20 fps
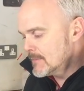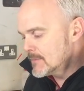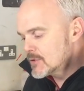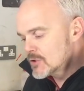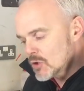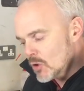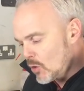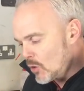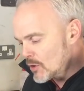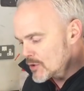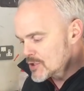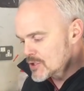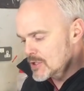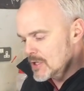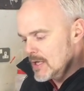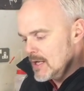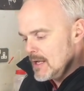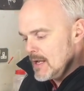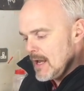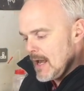torch,
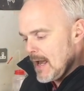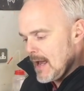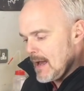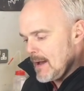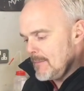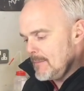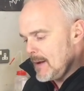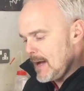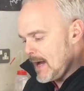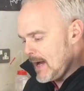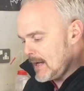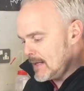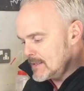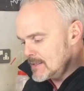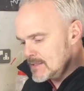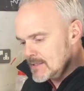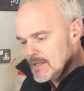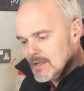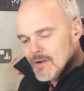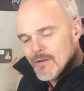
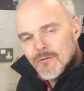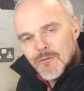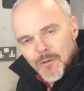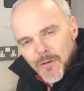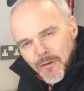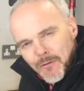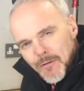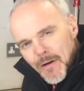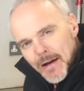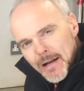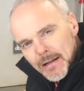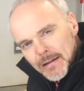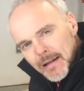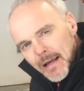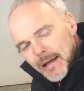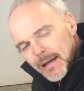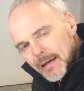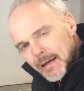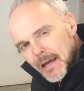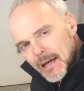and for the very
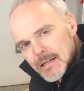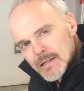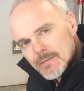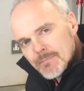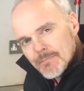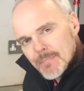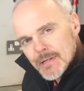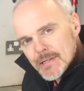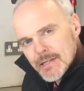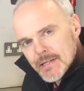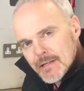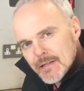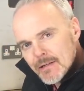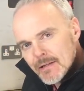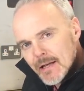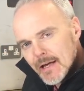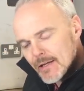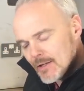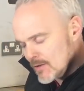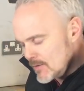light gauge material
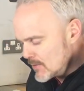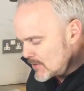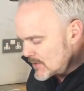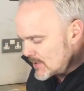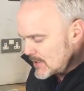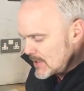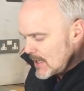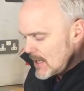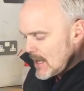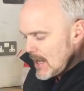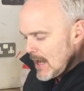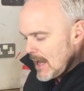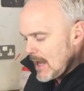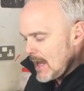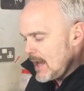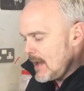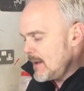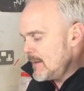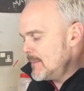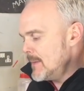I use,
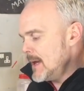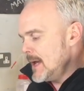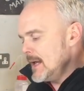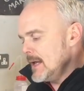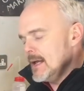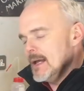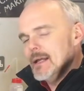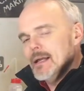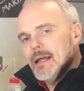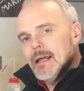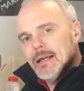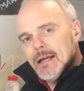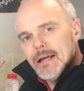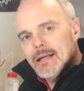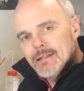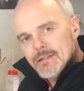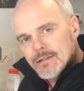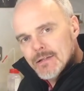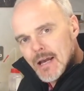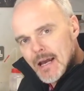
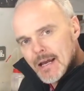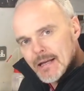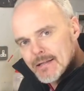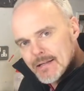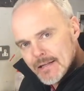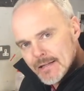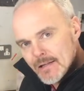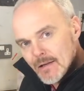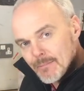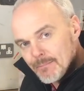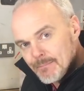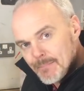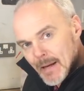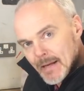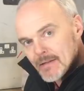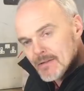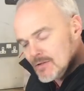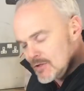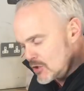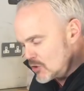it is a
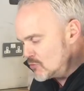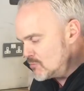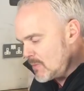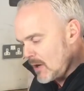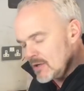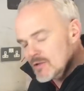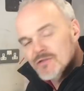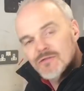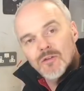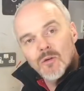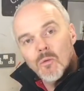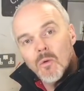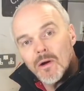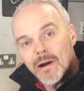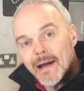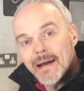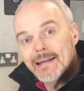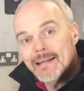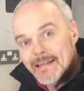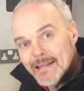bit too much for what
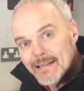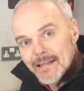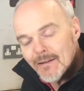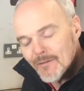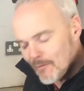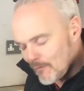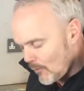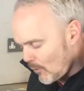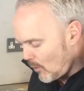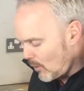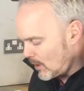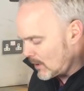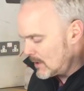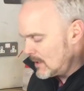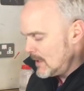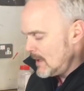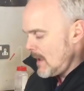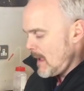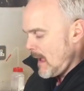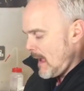I need it for.
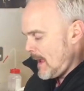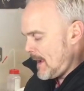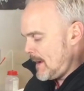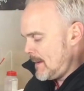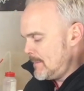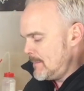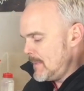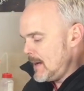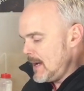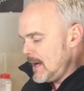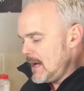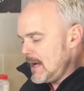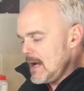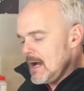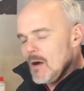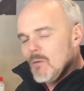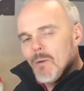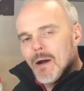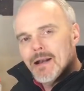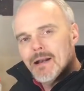
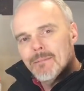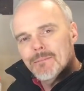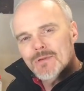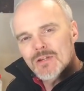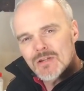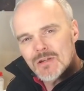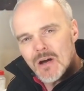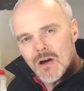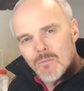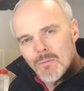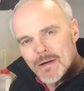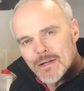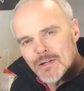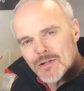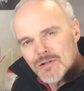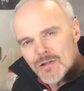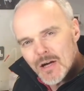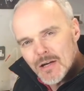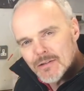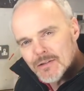When you're
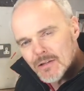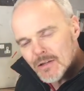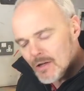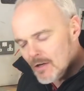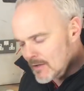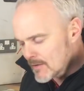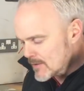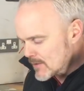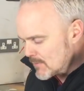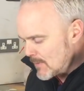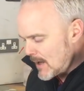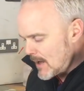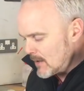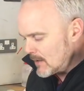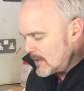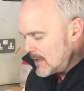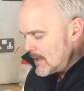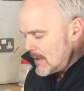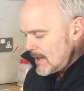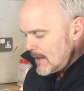starting to learn as well,